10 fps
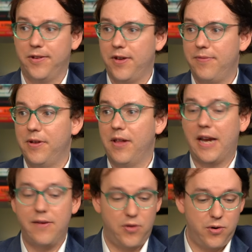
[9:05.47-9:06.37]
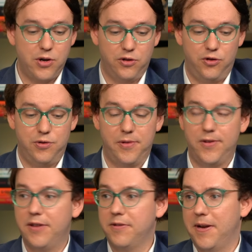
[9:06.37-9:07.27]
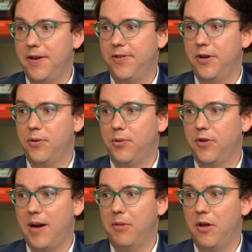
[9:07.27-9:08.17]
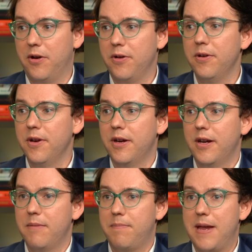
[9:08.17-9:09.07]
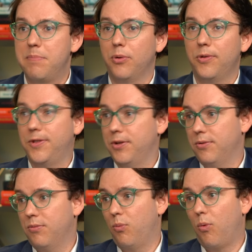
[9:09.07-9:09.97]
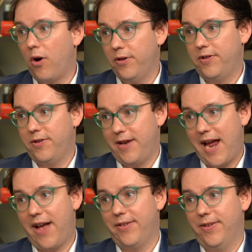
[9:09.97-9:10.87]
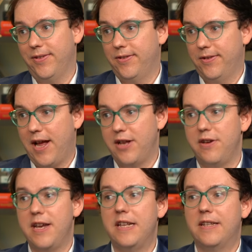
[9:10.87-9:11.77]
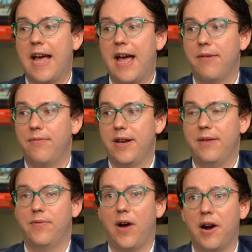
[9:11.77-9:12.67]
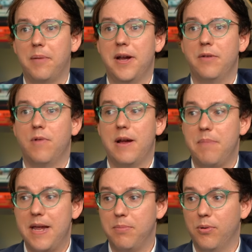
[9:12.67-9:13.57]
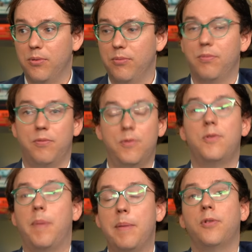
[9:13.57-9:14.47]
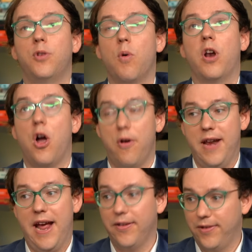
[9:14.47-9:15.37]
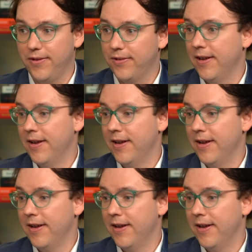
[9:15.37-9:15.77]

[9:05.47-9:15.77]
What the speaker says: Because I feel like even though consumer sentiment is in an all-time low, people still want houses, and you need to have an environment where people still want to own houses.